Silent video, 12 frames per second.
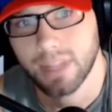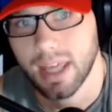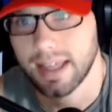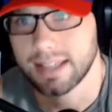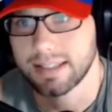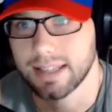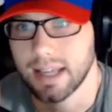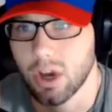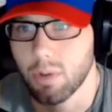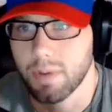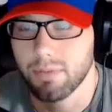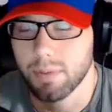That's it. I
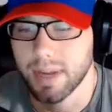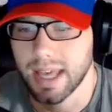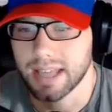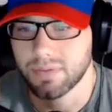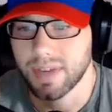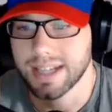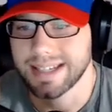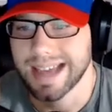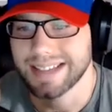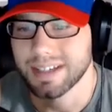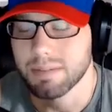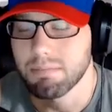hope everybody has a
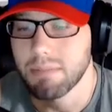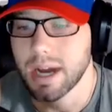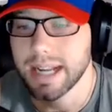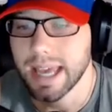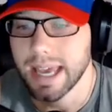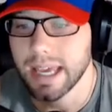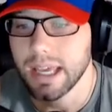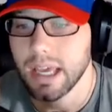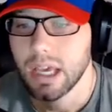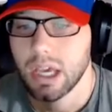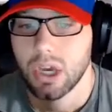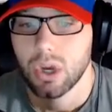fantastic Monday.
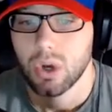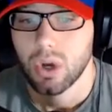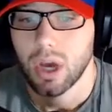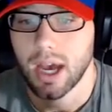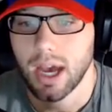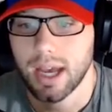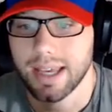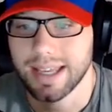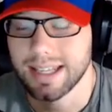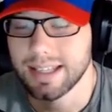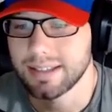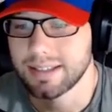It
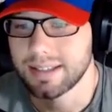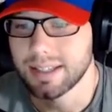is